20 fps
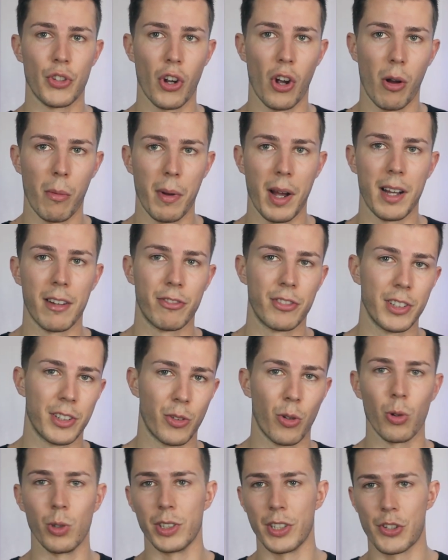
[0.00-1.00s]
job
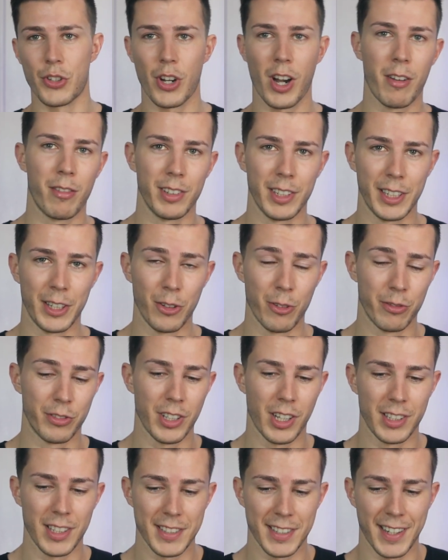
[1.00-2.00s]
after all the traveling you've
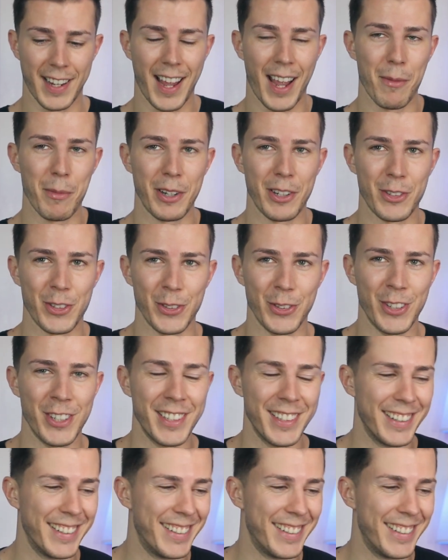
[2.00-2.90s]
done as a cabin crew.